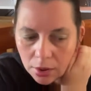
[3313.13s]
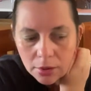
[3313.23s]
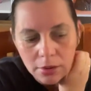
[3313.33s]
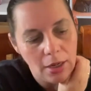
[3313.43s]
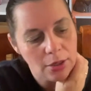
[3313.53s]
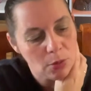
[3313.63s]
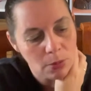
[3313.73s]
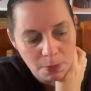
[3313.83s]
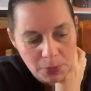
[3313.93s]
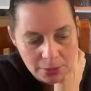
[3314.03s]
Did I do
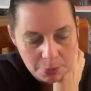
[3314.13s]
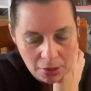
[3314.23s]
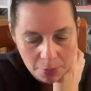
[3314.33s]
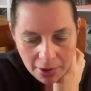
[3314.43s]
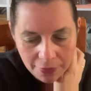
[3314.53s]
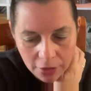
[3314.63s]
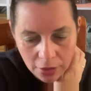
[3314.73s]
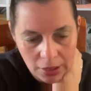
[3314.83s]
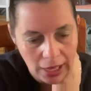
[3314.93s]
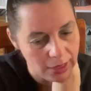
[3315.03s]
it mixed berry pavlova?